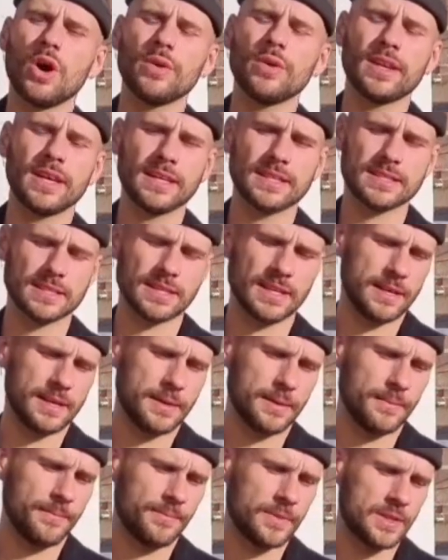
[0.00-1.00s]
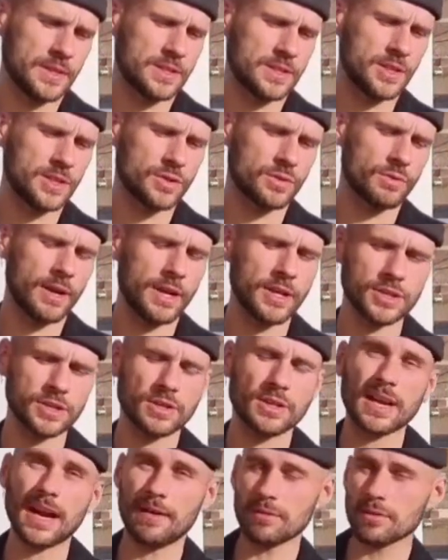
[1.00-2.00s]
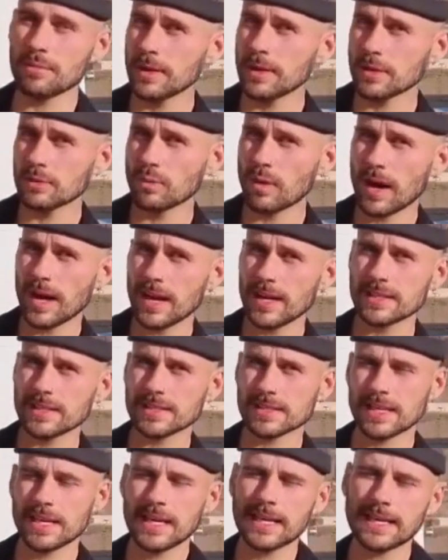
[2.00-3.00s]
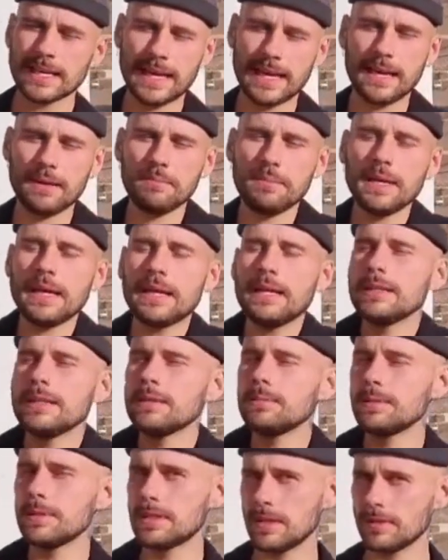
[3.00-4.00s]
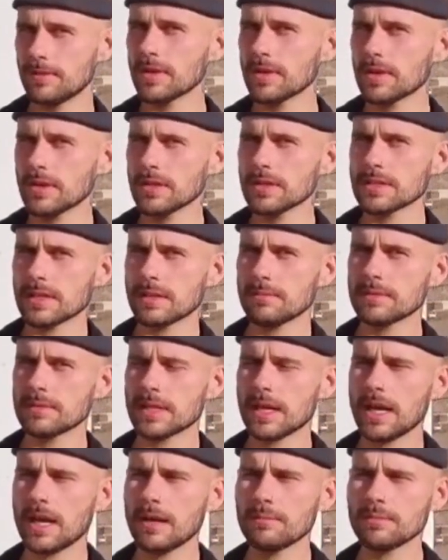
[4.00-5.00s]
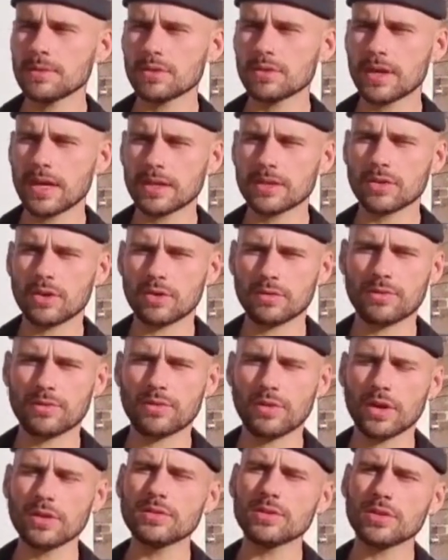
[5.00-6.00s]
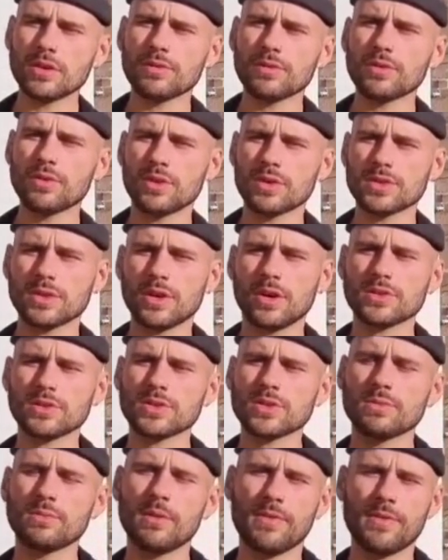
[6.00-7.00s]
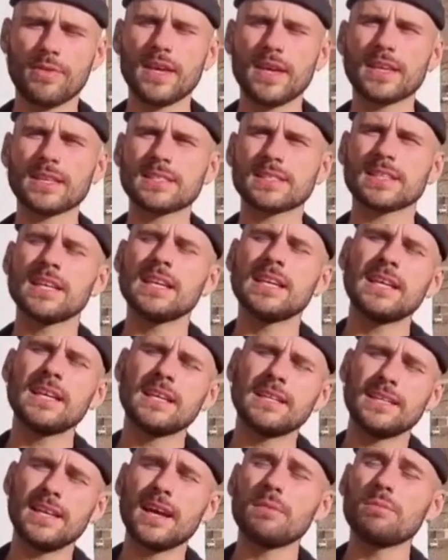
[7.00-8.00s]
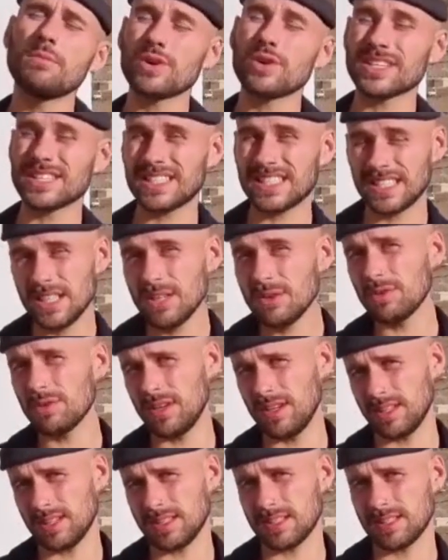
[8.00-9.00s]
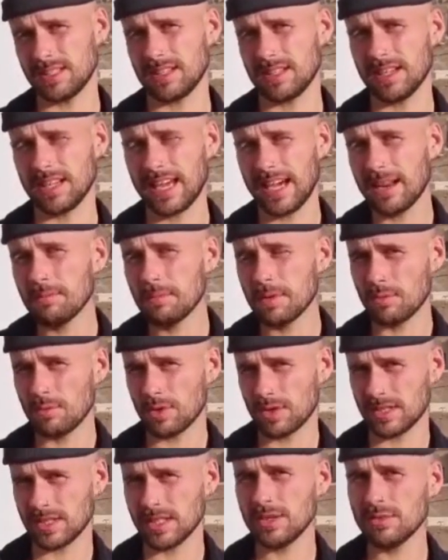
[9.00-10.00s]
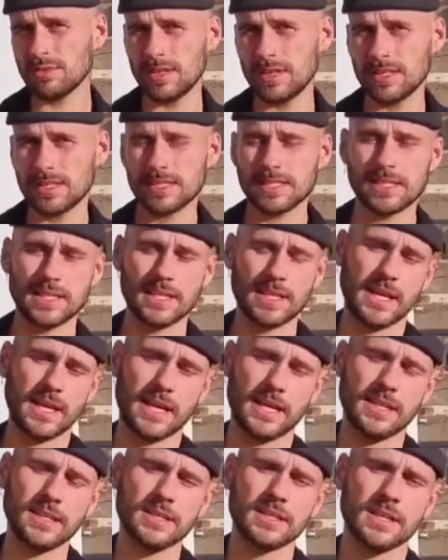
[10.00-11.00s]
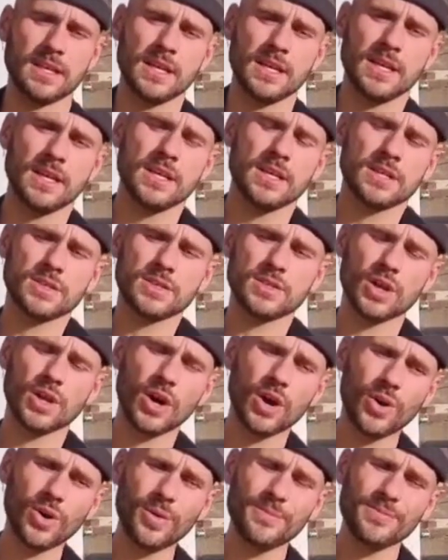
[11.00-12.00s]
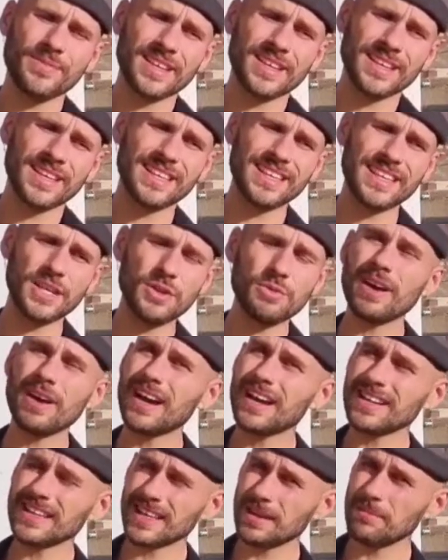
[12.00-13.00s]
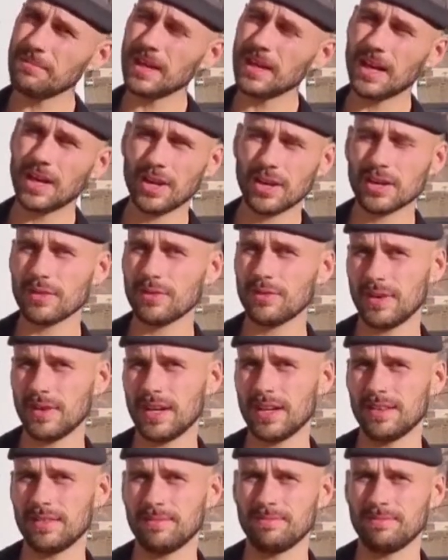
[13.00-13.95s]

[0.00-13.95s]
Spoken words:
that the situation government-wise can be a little bit difficult sometimes. You get confronted, of course, also with things that are more serious, can be more serious in the end. So Iran can be a lot of fun,